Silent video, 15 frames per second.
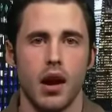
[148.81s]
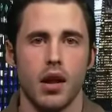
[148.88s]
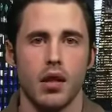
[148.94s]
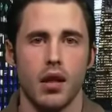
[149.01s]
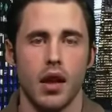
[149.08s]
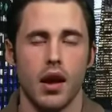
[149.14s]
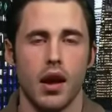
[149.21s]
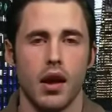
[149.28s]

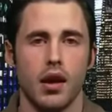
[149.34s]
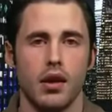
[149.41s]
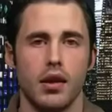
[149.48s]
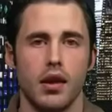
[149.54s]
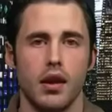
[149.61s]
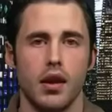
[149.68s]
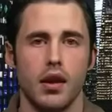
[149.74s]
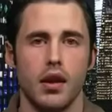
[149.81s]
online
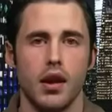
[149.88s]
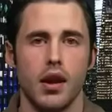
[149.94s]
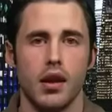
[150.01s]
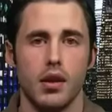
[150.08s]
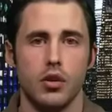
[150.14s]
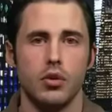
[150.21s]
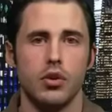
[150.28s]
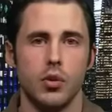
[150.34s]
in a
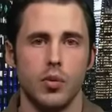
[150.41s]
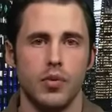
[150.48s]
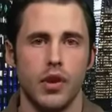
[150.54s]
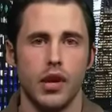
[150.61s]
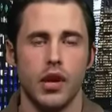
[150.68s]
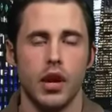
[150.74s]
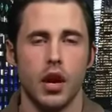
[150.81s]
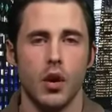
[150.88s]
YouTube
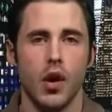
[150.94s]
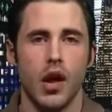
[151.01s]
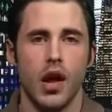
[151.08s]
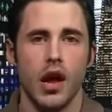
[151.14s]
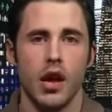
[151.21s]
video